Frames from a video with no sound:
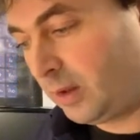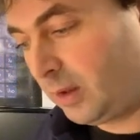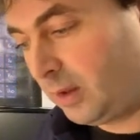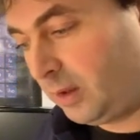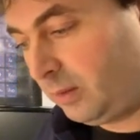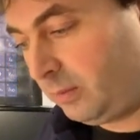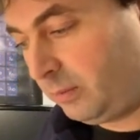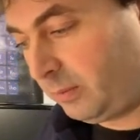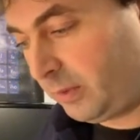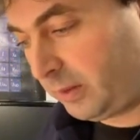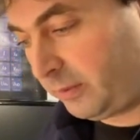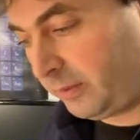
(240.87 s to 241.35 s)

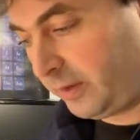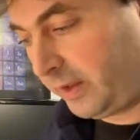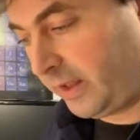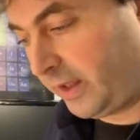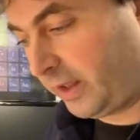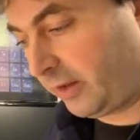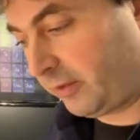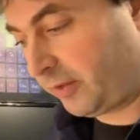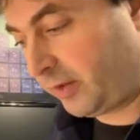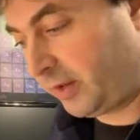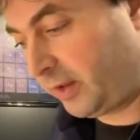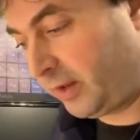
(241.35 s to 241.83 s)
where we
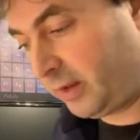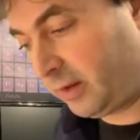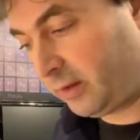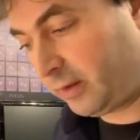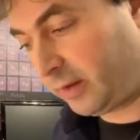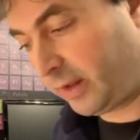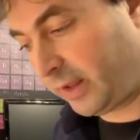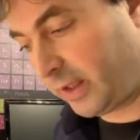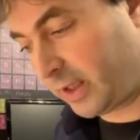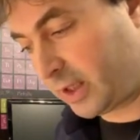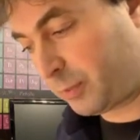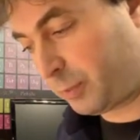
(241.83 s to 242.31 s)
have here an
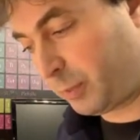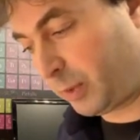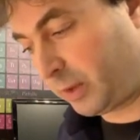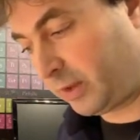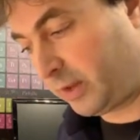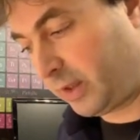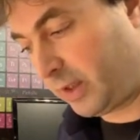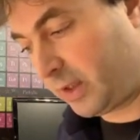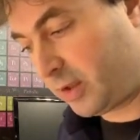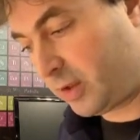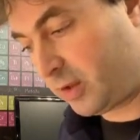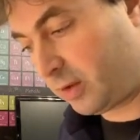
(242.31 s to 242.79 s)

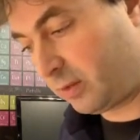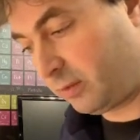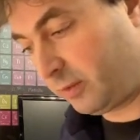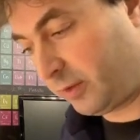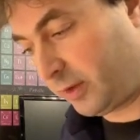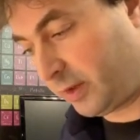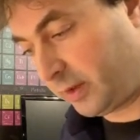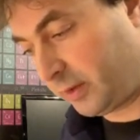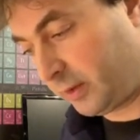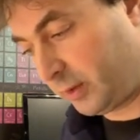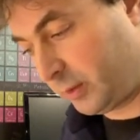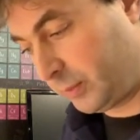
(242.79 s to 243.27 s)
expectation
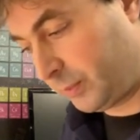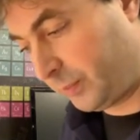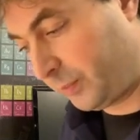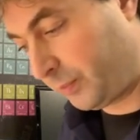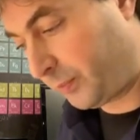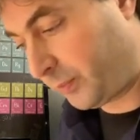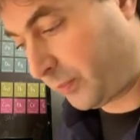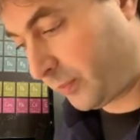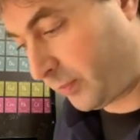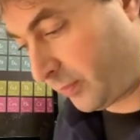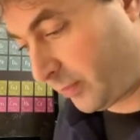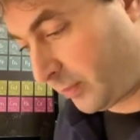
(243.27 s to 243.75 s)
value
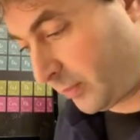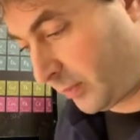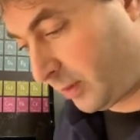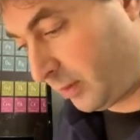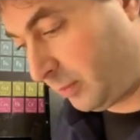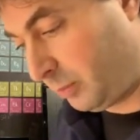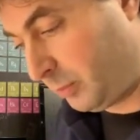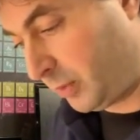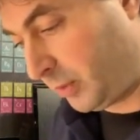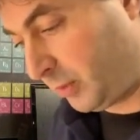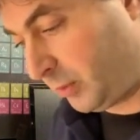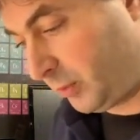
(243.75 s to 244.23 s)

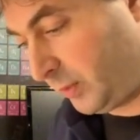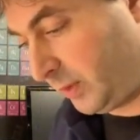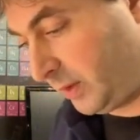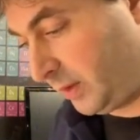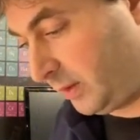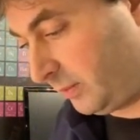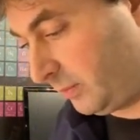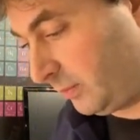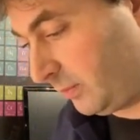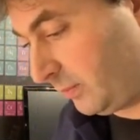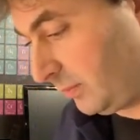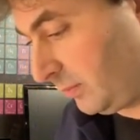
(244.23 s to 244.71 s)

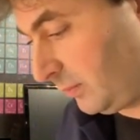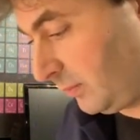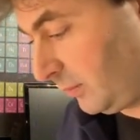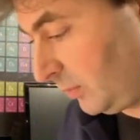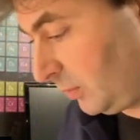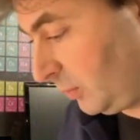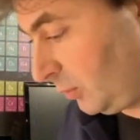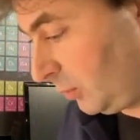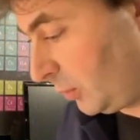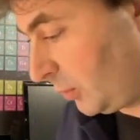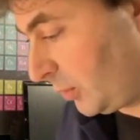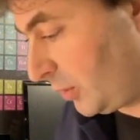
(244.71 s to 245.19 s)
between
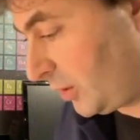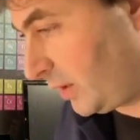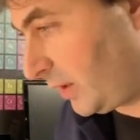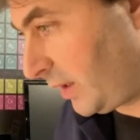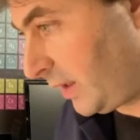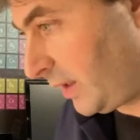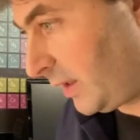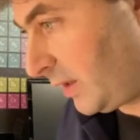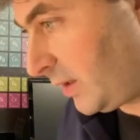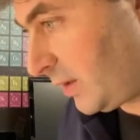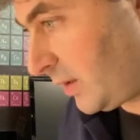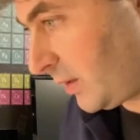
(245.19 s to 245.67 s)
two
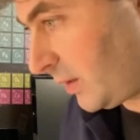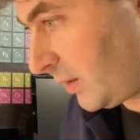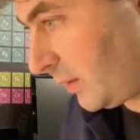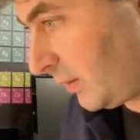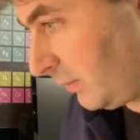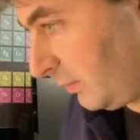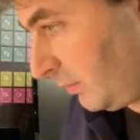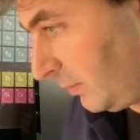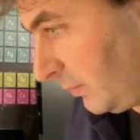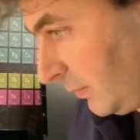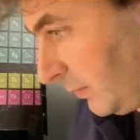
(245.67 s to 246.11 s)
states,